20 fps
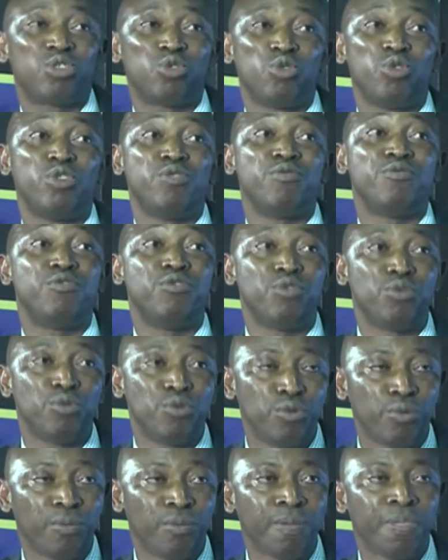
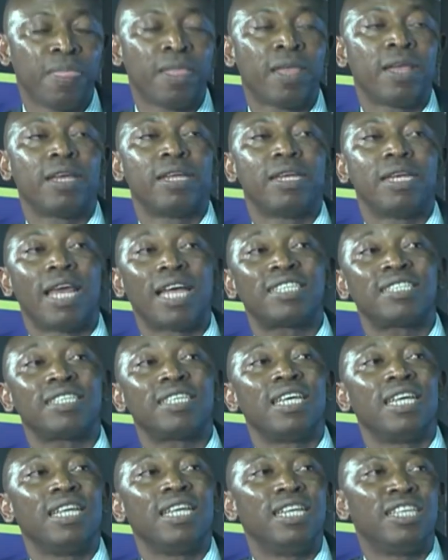review that
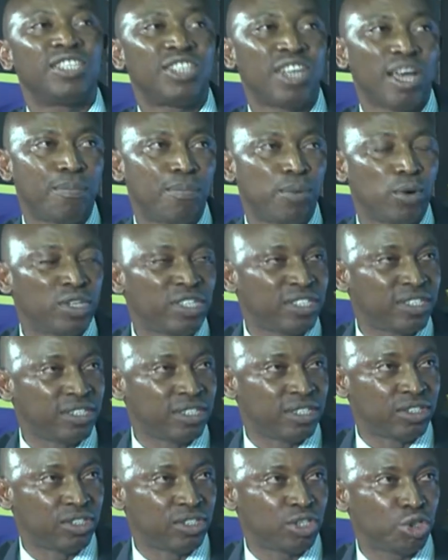initial policy
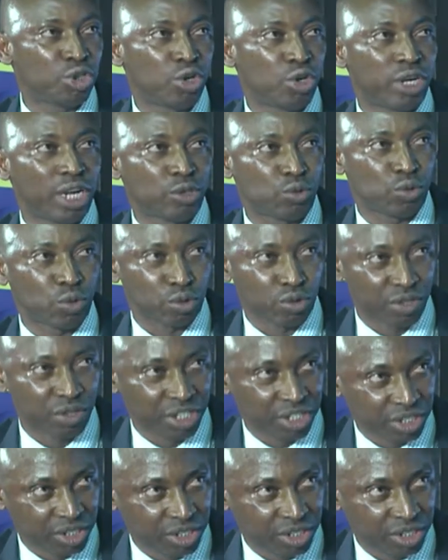decision that was reached.